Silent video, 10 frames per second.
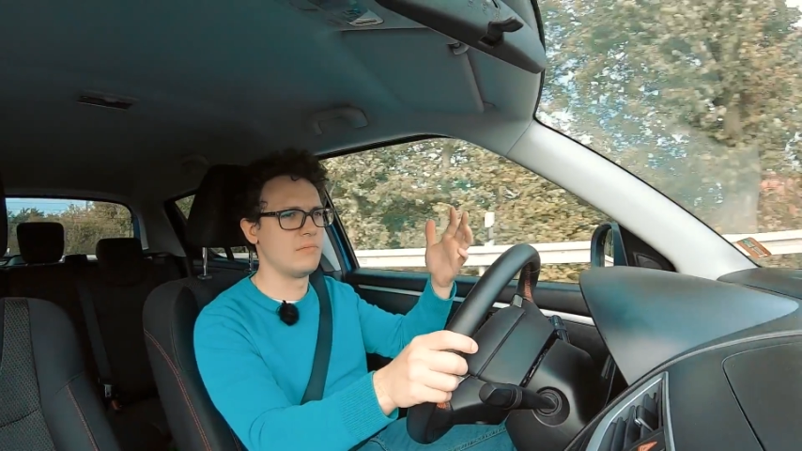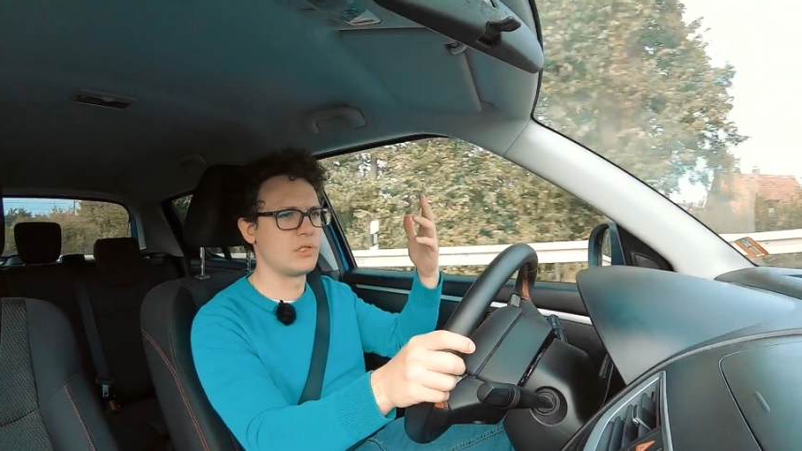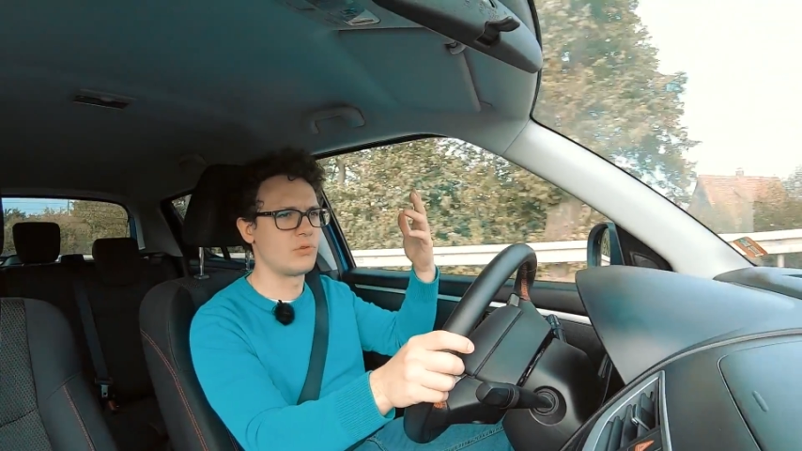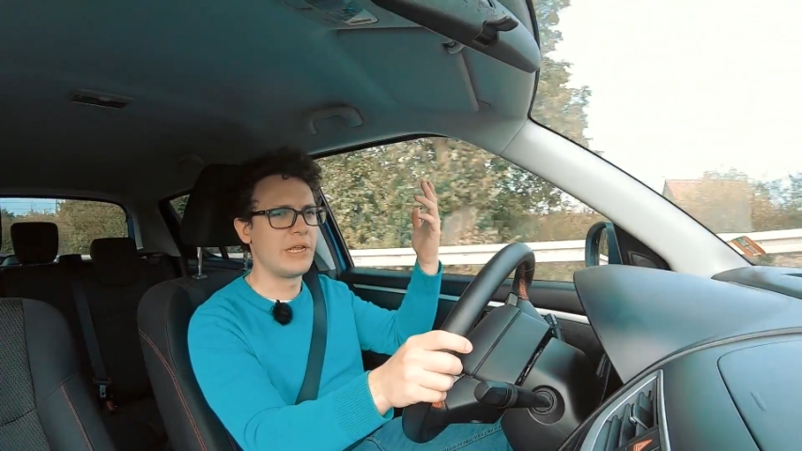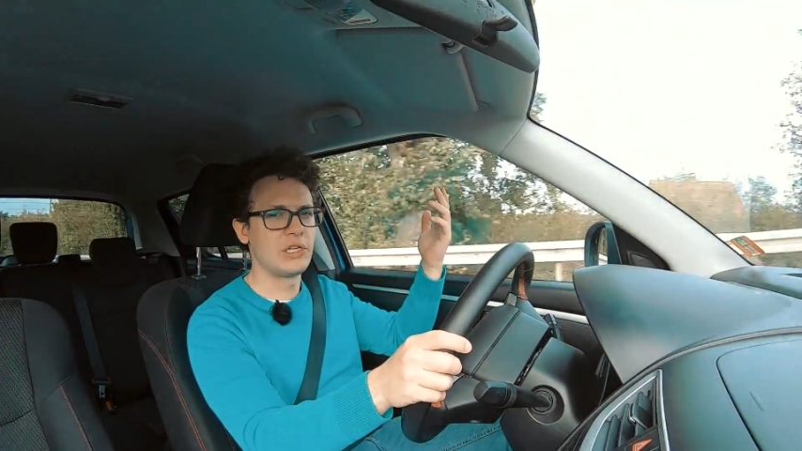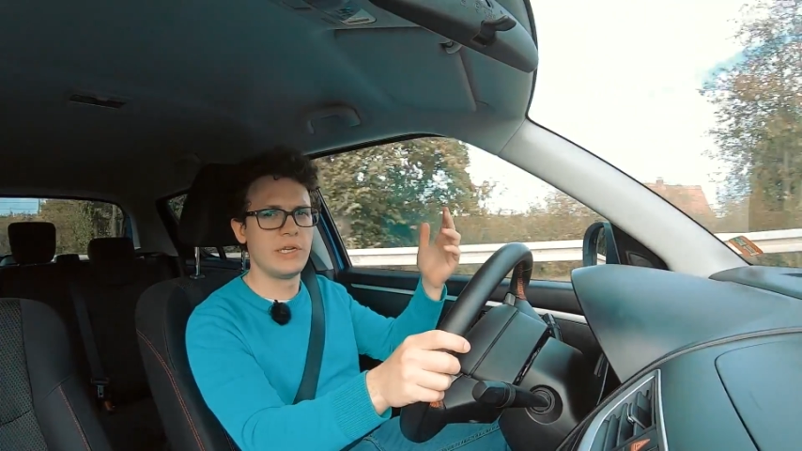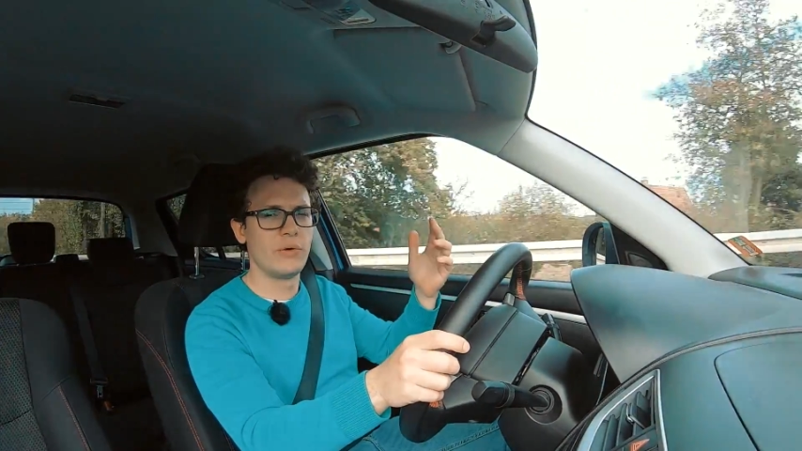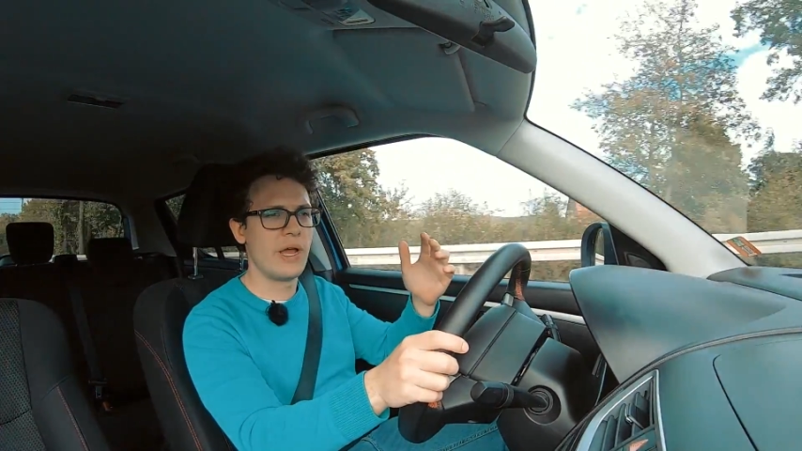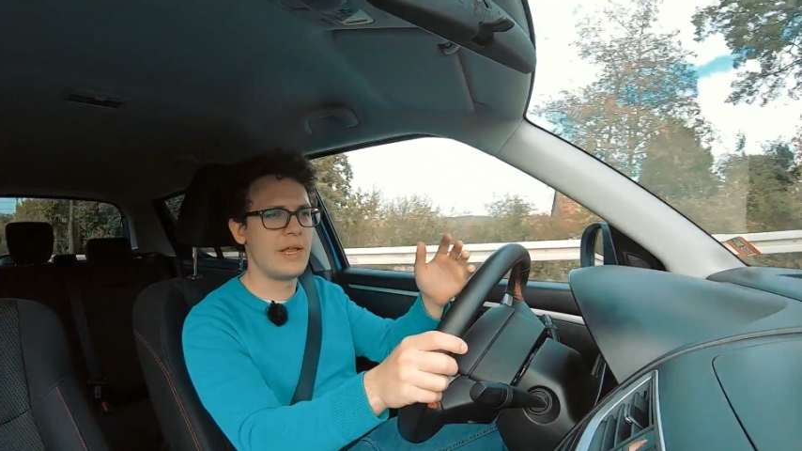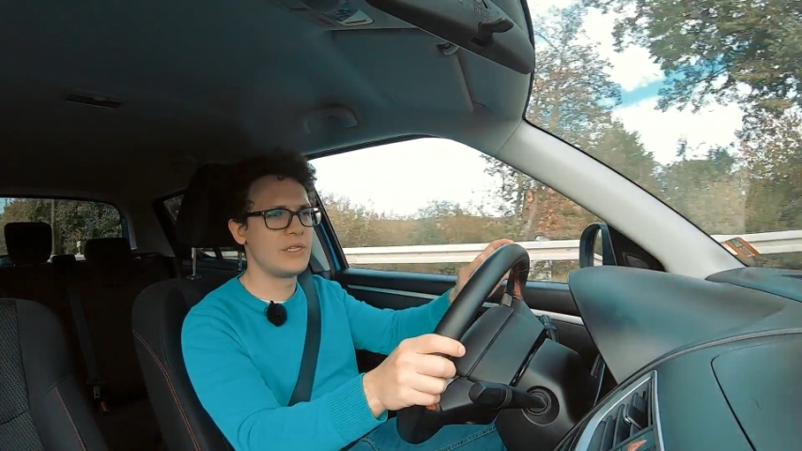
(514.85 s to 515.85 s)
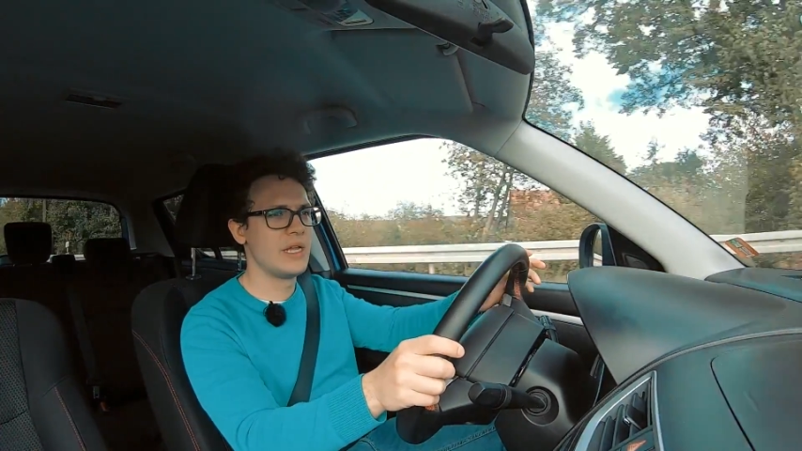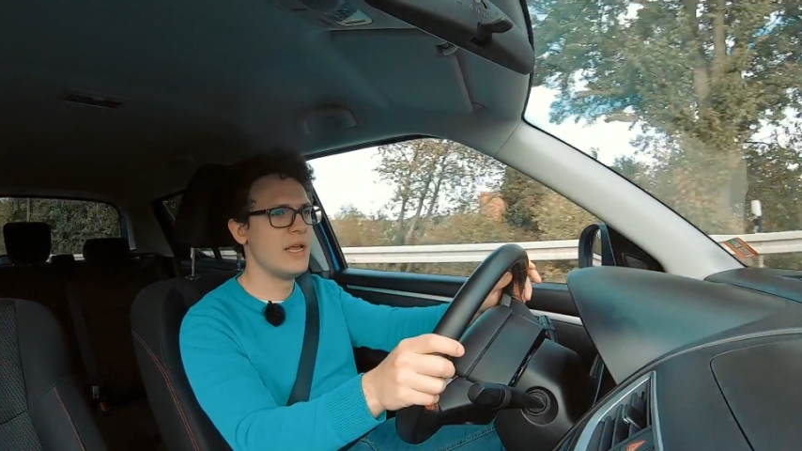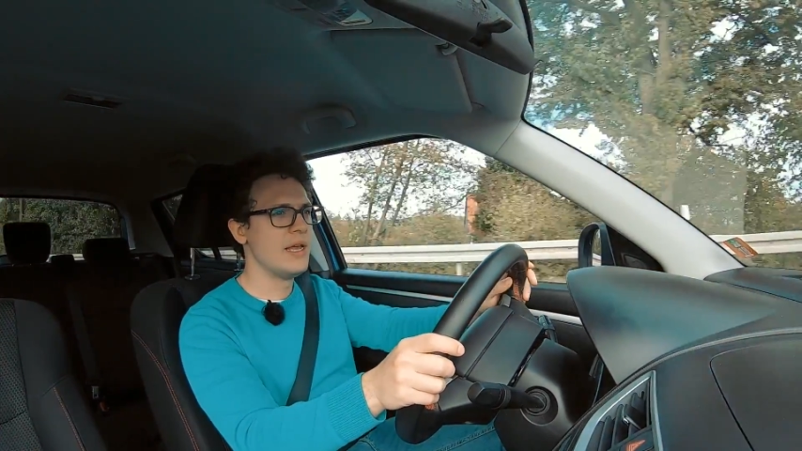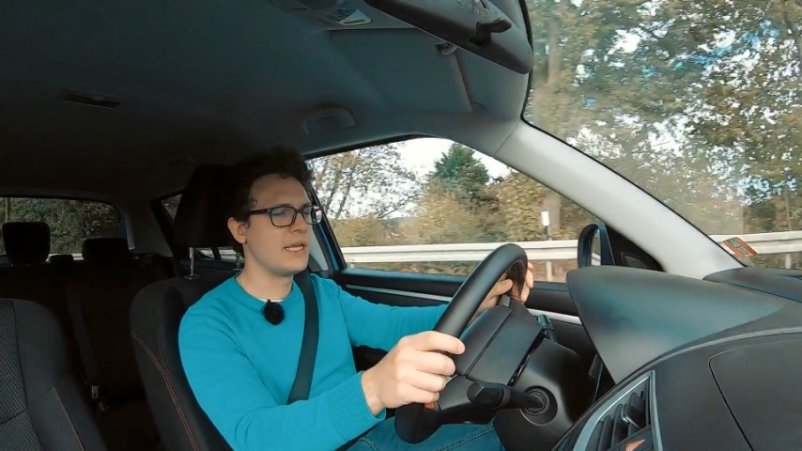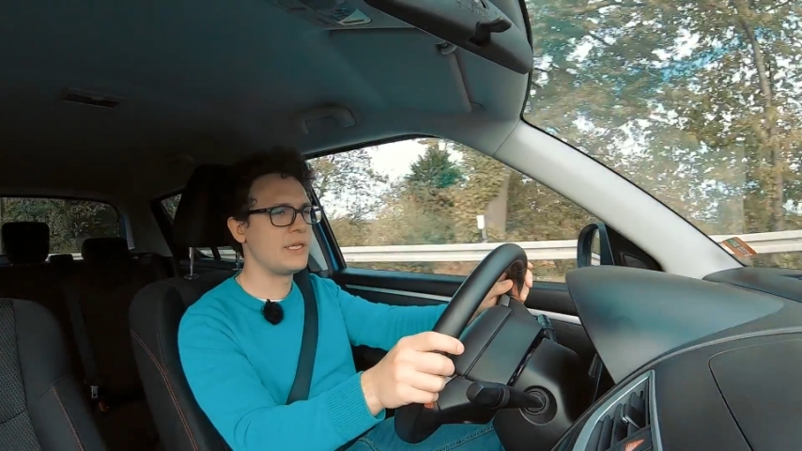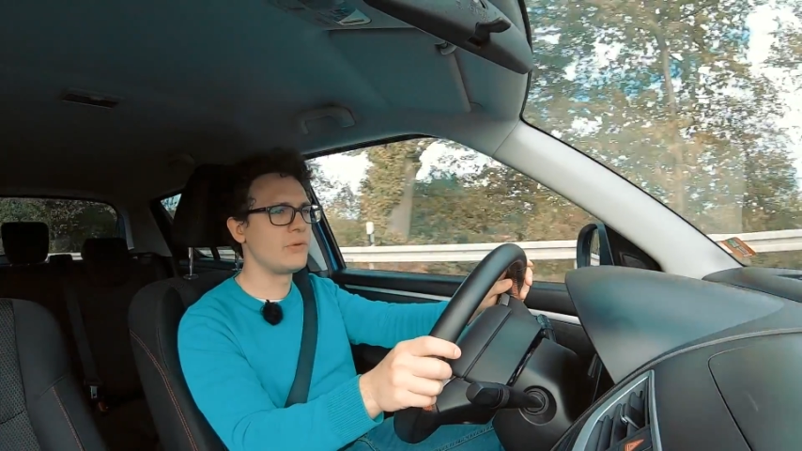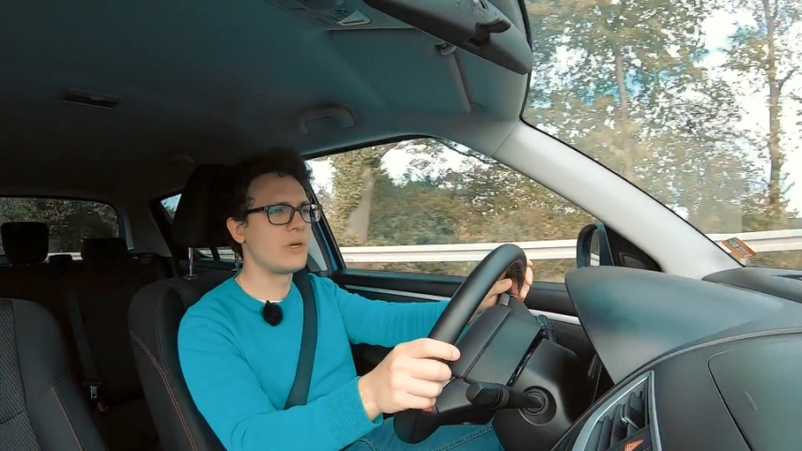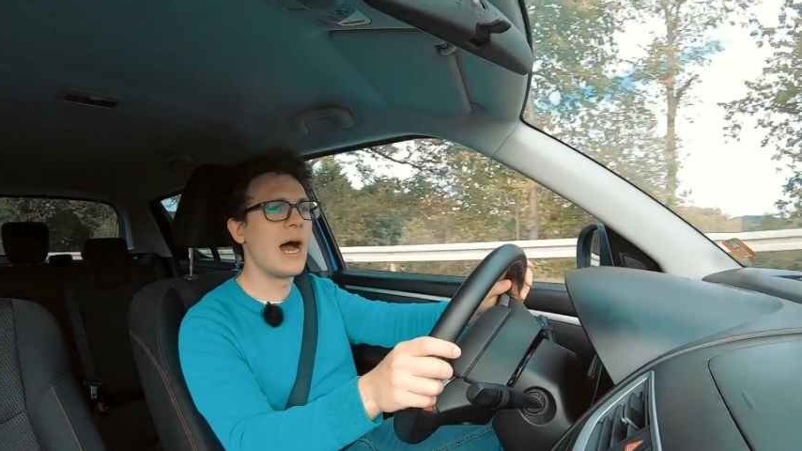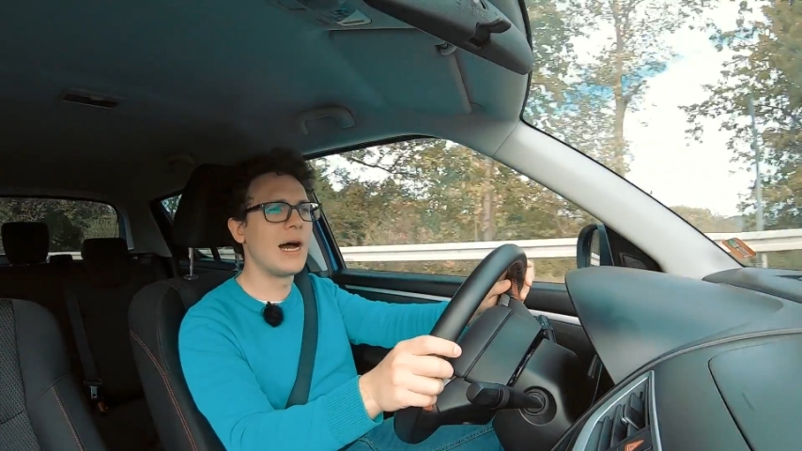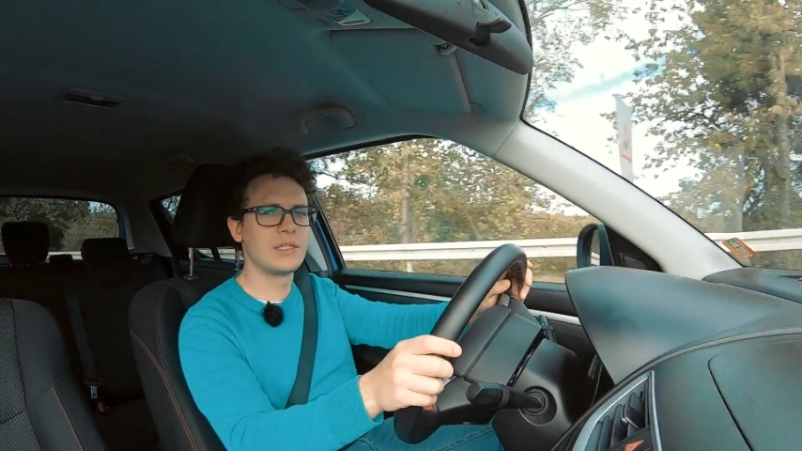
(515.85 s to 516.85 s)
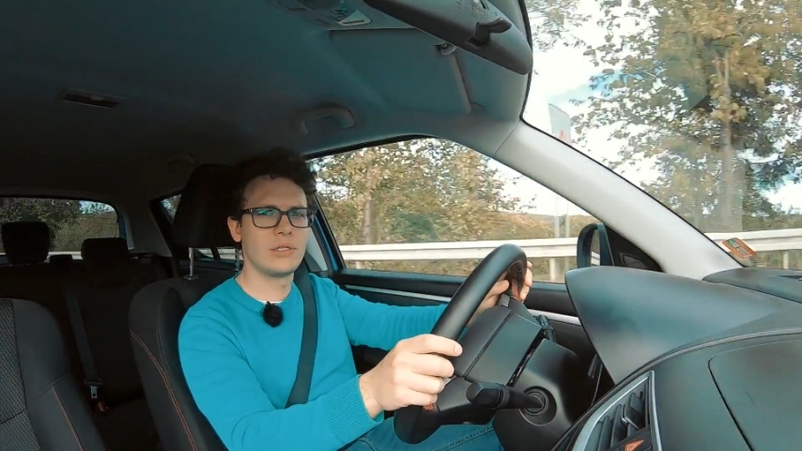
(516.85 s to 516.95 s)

strangely arranged that you can't